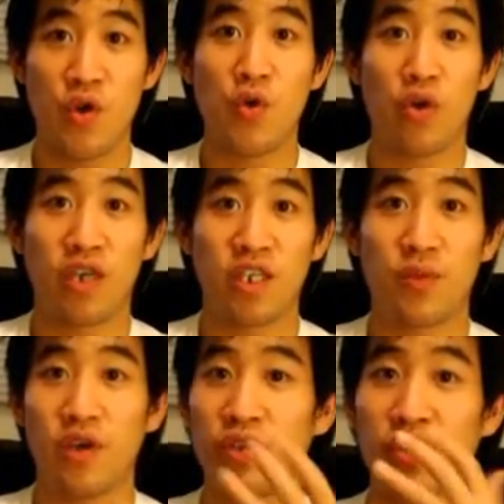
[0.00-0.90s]
who I
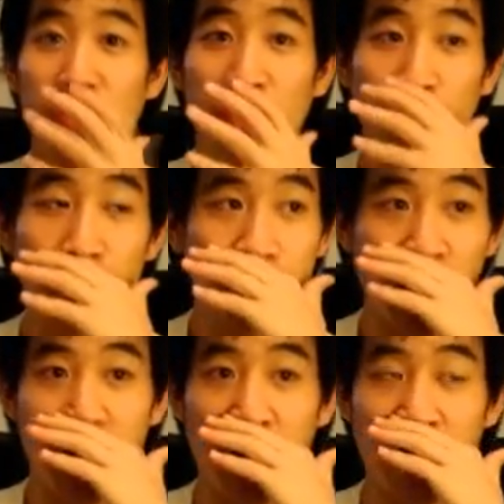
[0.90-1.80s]
spoke to
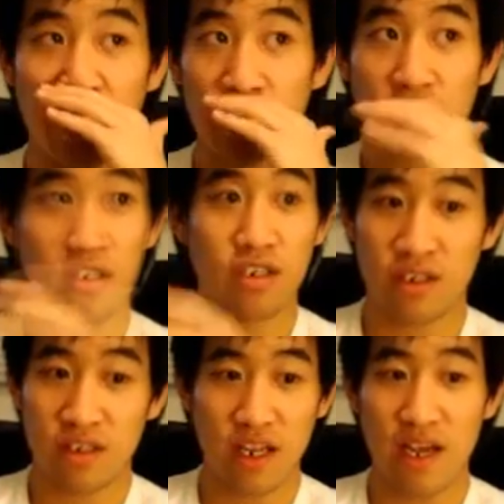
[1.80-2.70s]
about this
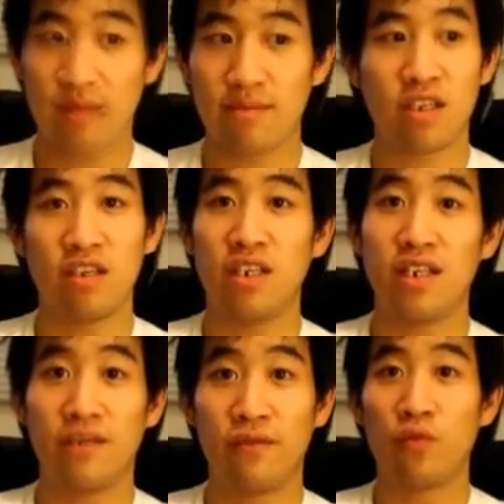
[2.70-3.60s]
just absolutely
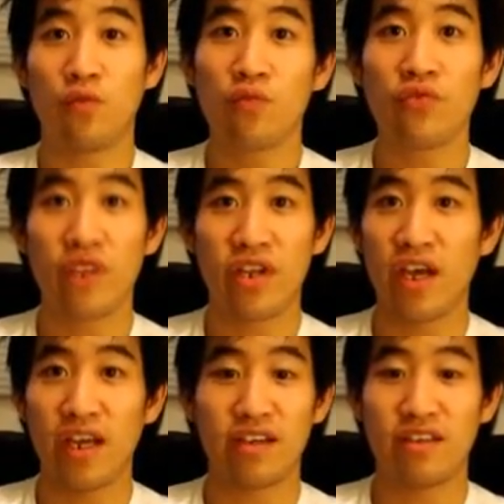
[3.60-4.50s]
loved the
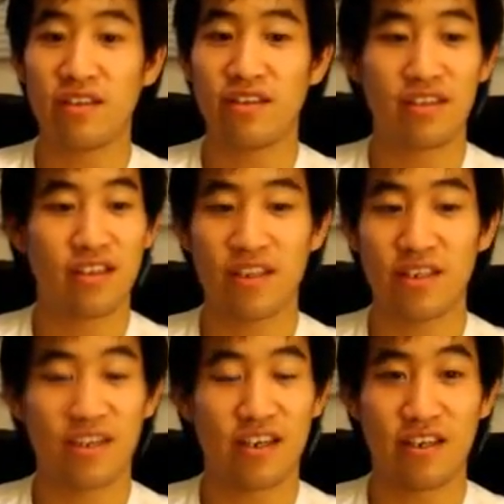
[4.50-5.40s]
day, and
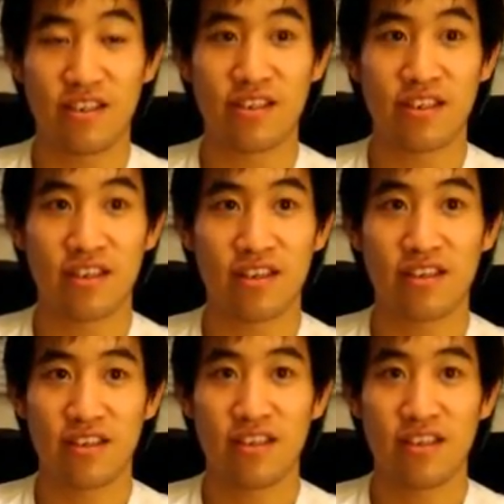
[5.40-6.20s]
I just,